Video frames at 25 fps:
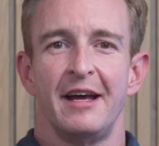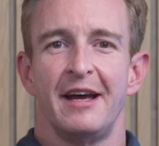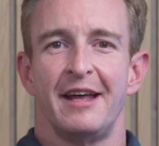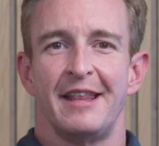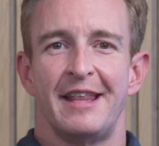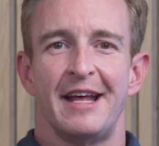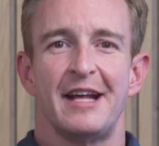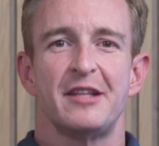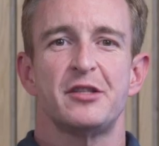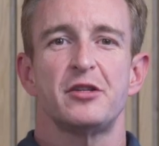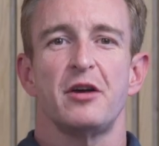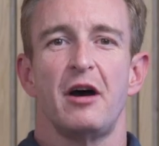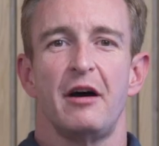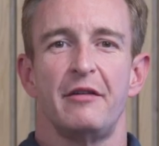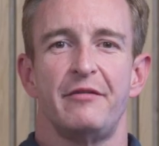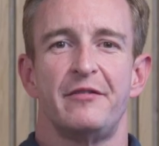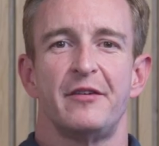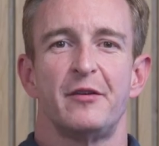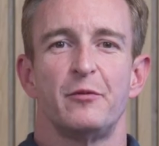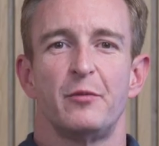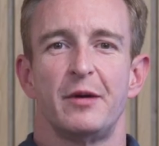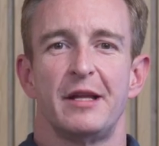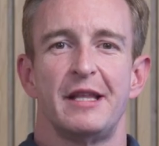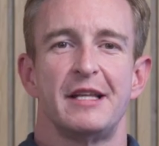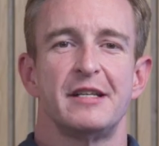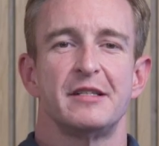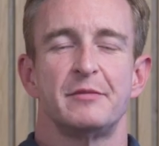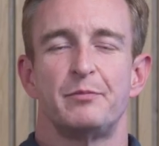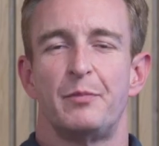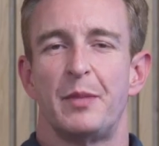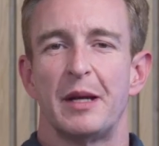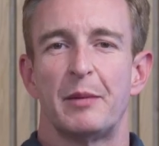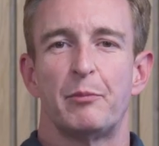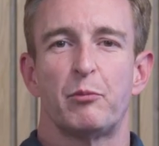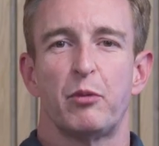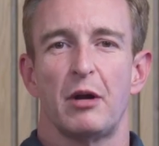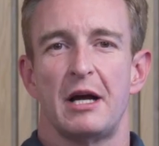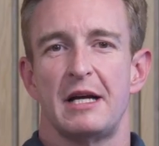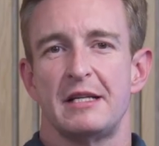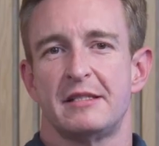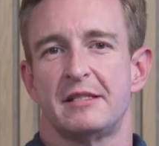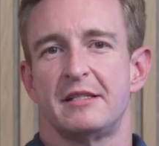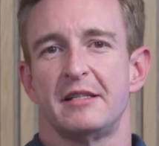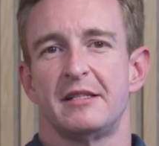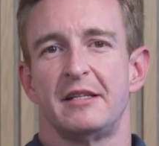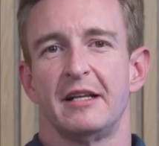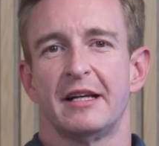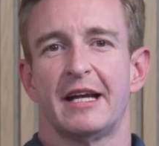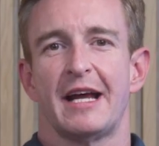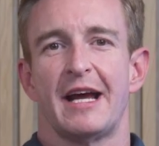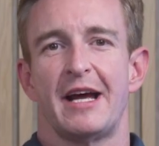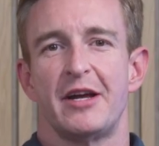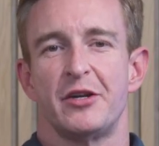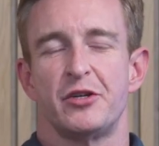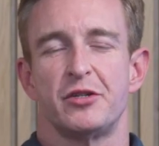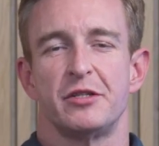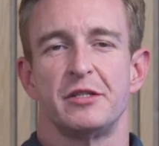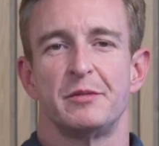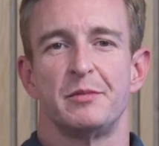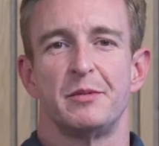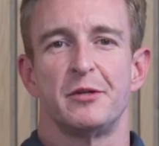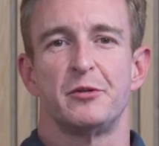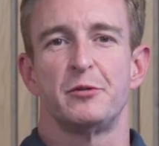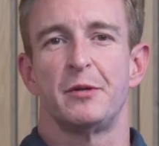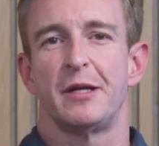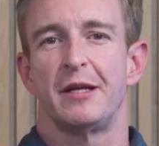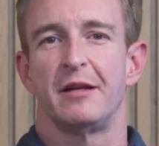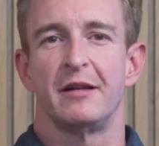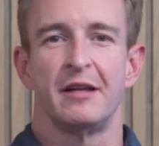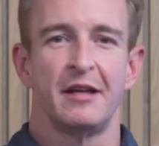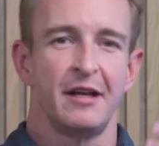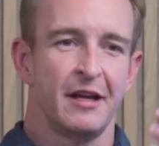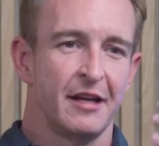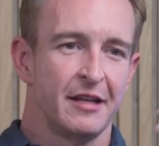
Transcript: that's often when there's big price dislocations between